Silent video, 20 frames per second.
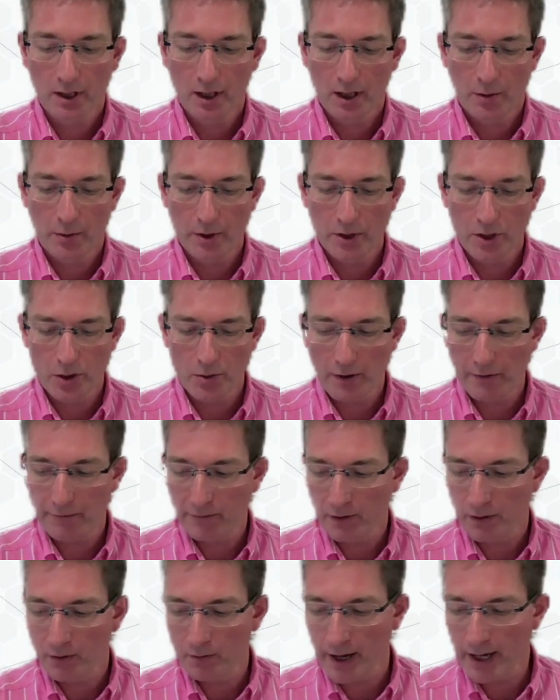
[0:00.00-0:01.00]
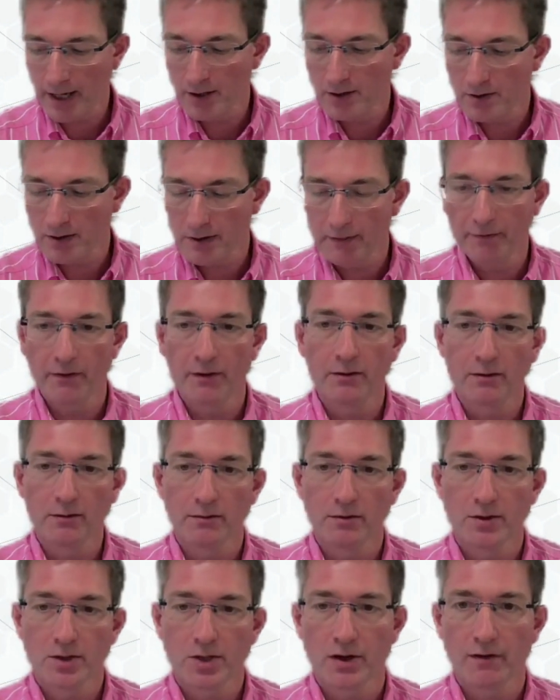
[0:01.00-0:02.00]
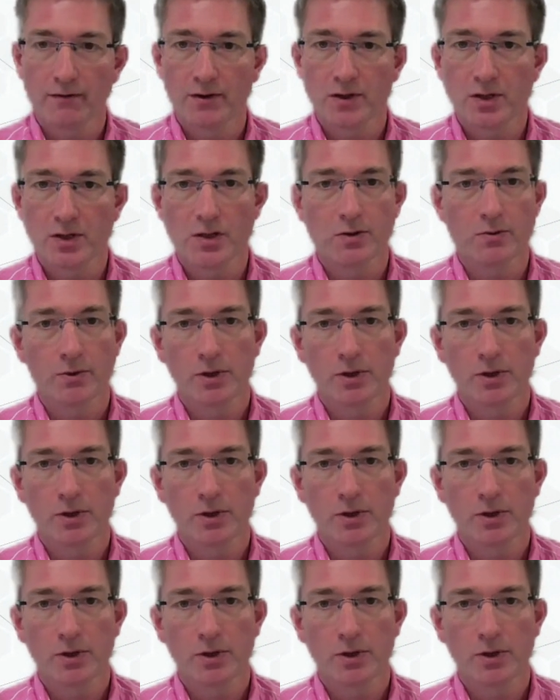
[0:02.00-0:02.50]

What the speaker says: We do offer a range of different services.